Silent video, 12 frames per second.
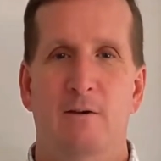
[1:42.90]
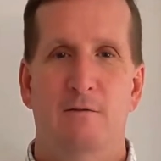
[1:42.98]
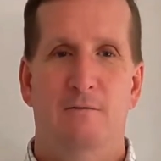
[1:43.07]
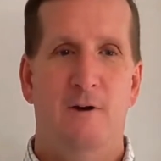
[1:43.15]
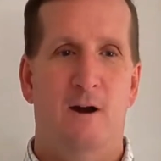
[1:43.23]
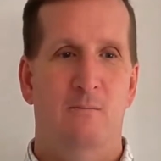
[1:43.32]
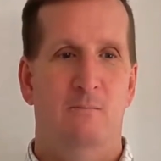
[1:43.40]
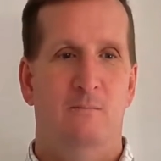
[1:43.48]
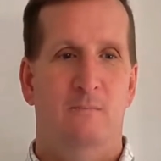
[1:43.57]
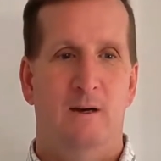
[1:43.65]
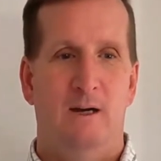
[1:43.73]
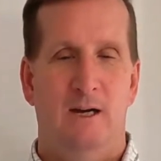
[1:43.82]

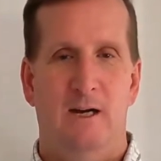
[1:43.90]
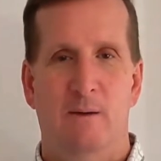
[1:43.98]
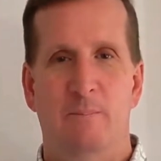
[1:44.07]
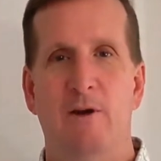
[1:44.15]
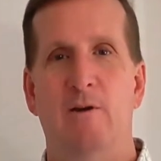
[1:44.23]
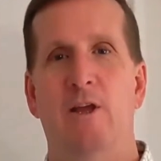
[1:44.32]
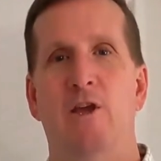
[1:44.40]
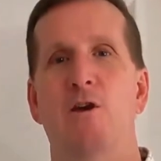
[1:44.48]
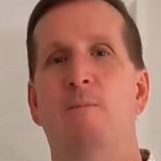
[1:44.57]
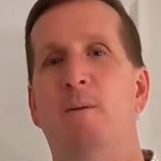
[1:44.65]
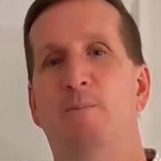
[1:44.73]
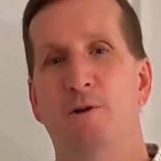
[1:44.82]
from a purely
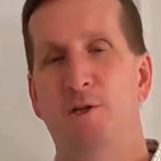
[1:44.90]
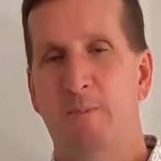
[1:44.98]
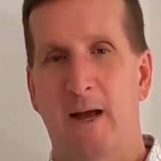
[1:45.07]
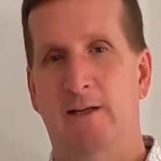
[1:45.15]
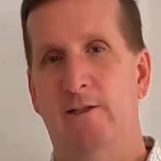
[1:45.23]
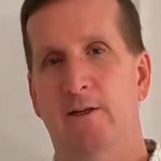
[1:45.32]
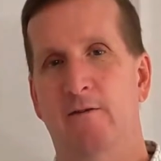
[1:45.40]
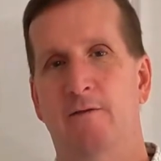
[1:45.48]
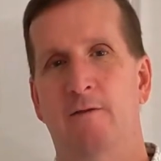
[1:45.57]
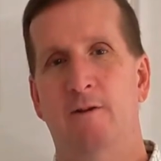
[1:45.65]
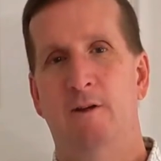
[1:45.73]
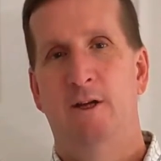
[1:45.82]
human
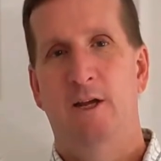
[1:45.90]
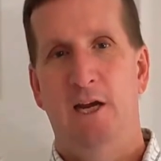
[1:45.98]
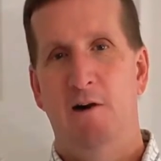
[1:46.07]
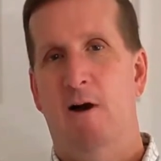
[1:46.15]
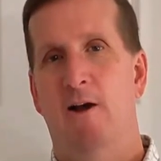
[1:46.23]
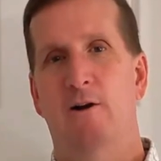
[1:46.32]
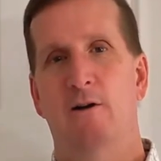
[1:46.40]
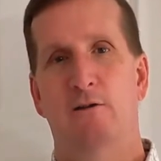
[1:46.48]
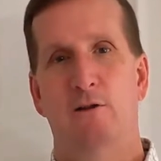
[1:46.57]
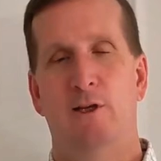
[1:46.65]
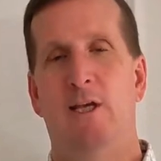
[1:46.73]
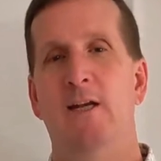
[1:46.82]
perspective here on
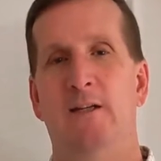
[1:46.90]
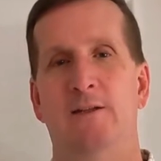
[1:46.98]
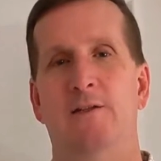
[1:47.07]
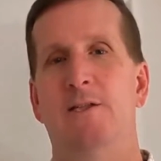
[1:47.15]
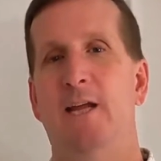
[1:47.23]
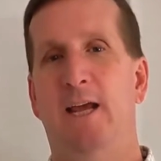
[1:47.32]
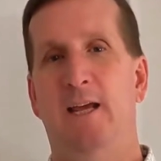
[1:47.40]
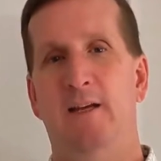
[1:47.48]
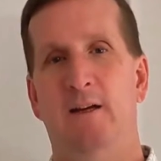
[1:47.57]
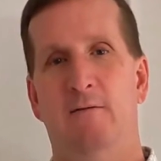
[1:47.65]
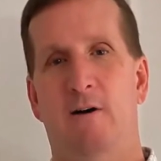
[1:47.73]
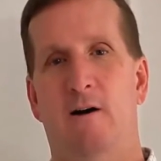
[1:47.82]
earth, looking at the
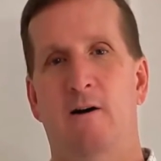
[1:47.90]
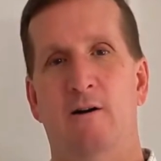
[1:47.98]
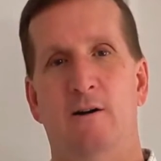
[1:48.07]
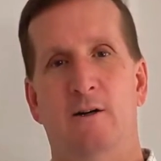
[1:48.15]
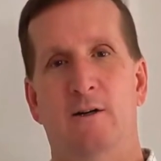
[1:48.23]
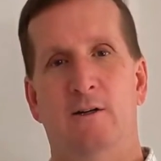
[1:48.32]
state of our